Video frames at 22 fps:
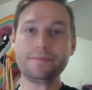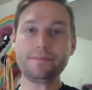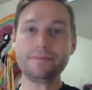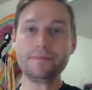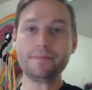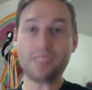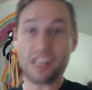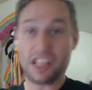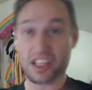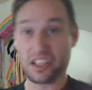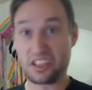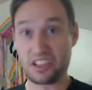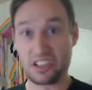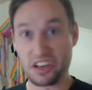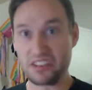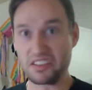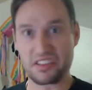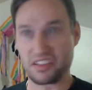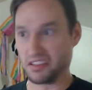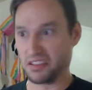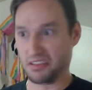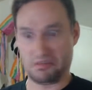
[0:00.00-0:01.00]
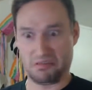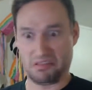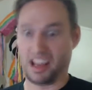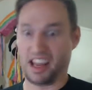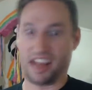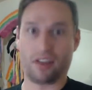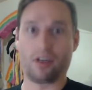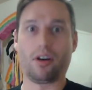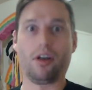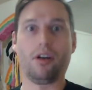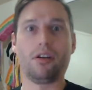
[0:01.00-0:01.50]
It doesn't
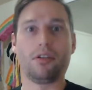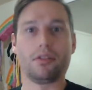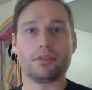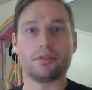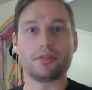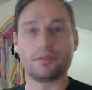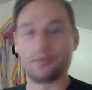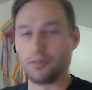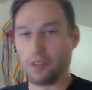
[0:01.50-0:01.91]
at all.